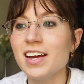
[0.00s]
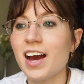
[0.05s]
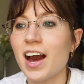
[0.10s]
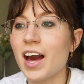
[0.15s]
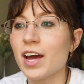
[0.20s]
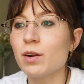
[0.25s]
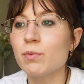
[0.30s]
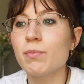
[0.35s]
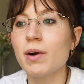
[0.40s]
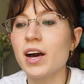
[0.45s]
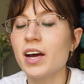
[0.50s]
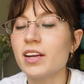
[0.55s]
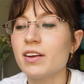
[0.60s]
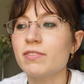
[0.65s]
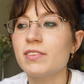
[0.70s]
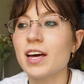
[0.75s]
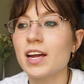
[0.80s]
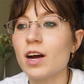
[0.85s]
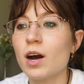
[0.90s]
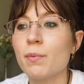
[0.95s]
I don't mind if
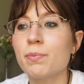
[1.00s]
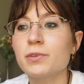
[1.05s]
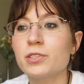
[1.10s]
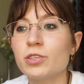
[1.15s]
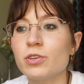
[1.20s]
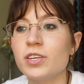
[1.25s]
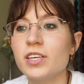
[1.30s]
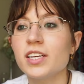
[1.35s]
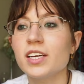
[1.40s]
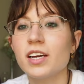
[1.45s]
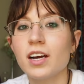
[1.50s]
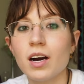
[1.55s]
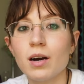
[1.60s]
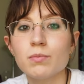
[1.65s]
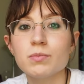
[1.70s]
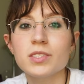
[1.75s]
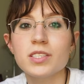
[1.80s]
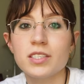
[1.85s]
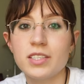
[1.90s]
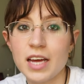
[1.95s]
that opportunity
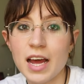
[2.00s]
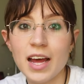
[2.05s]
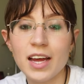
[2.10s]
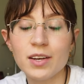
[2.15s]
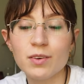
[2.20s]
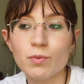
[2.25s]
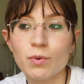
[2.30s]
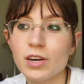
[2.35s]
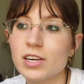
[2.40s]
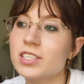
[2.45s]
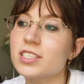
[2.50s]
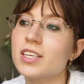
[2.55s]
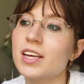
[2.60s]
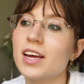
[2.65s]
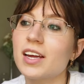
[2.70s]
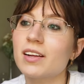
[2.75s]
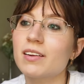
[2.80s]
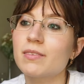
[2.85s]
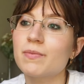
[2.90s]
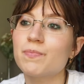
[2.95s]
comes then where it's
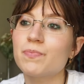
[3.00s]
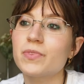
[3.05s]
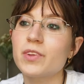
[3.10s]
like,